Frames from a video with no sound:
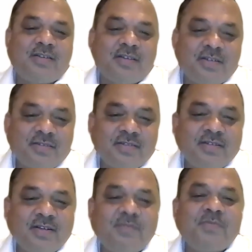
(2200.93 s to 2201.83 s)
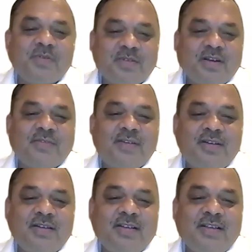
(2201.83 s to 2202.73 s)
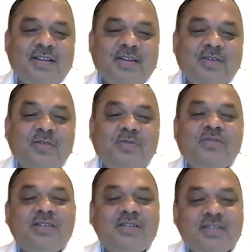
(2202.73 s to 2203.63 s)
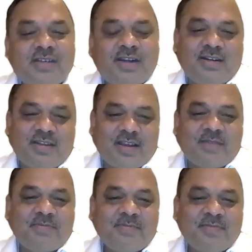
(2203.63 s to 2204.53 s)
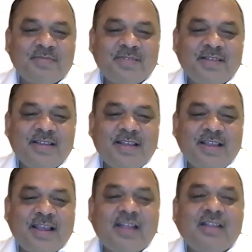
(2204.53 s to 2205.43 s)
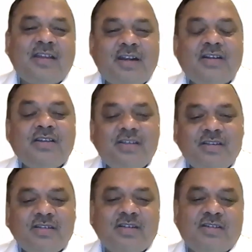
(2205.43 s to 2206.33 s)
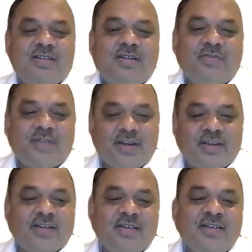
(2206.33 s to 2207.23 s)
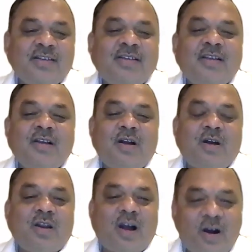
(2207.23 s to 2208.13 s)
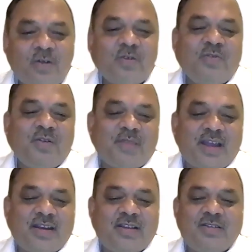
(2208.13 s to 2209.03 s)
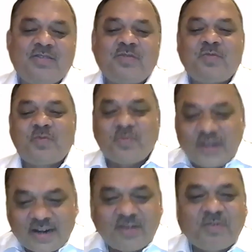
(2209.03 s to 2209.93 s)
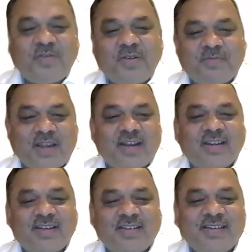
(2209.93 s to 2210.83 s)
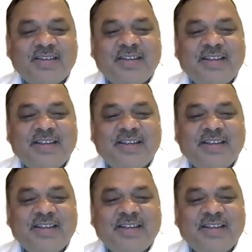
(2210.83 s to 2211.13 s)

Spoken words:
your compute level used inside the app. And that eases the worry on how do we manage, where do we manage,